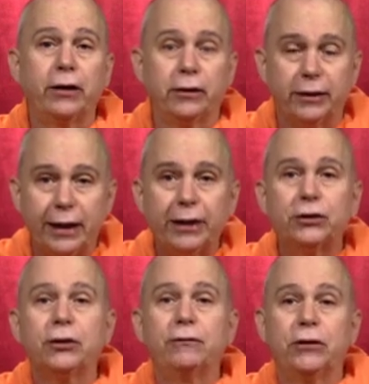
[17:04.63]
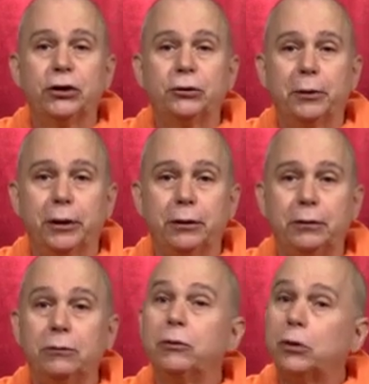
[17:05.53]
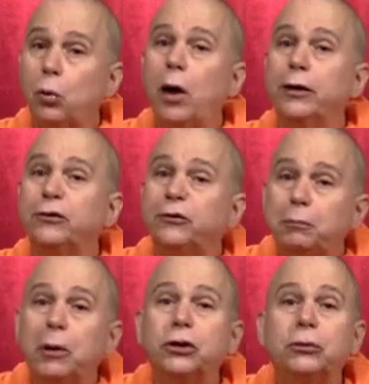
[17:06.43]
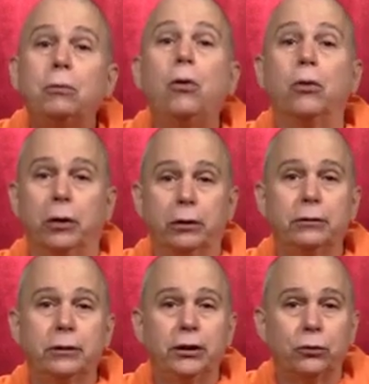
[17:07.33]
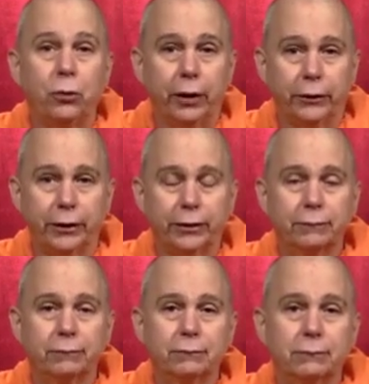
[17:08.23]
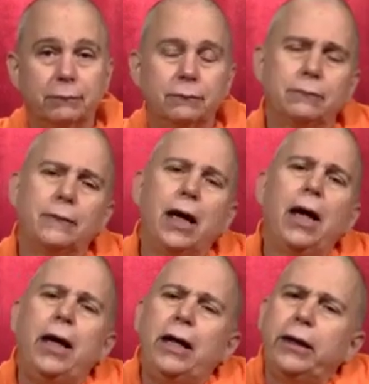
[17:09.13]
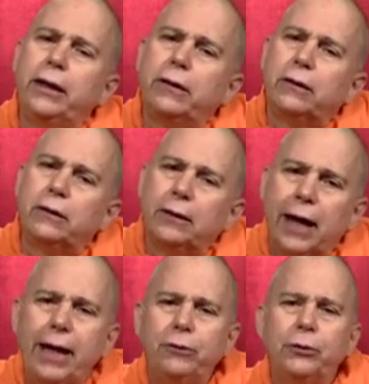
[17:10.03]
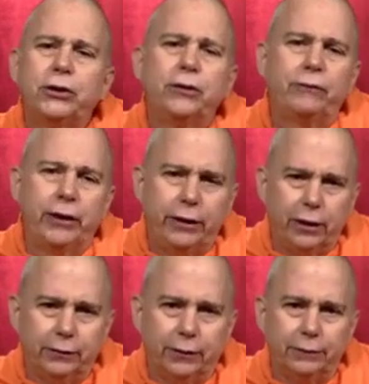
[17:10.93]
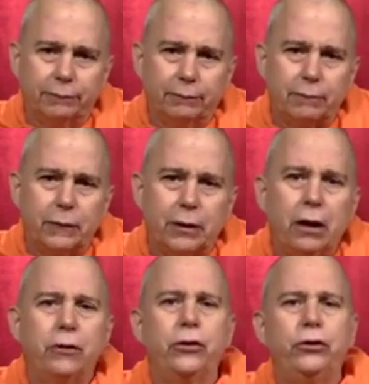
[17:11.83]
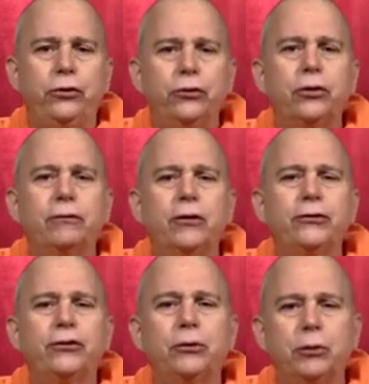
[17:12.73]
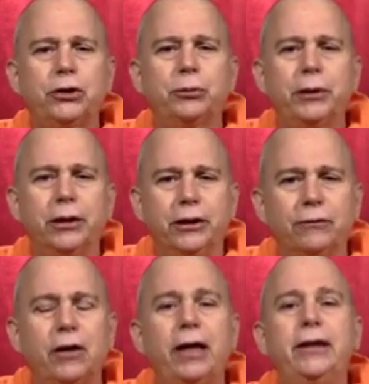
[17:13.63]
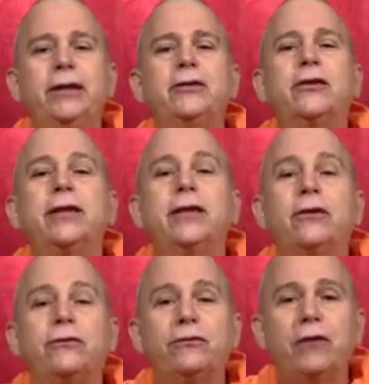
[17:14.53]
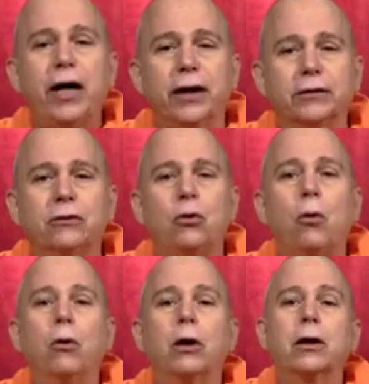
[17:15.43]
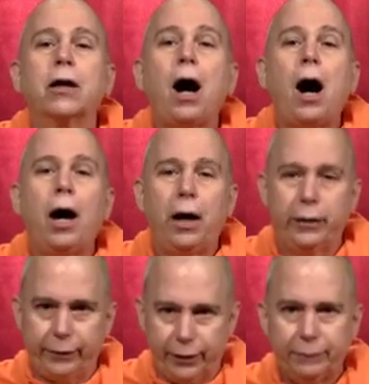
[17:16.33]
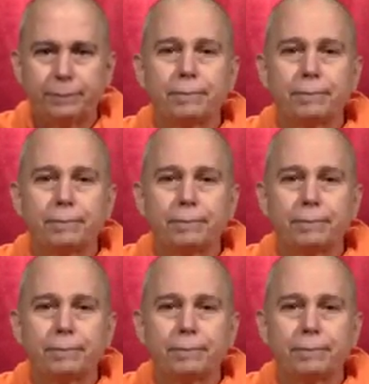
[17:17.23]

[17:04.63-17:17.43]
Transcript: the nature of Ishvara requires much more inquiry. In the language of Vedanta, the universe in which we live is the effect, or karya,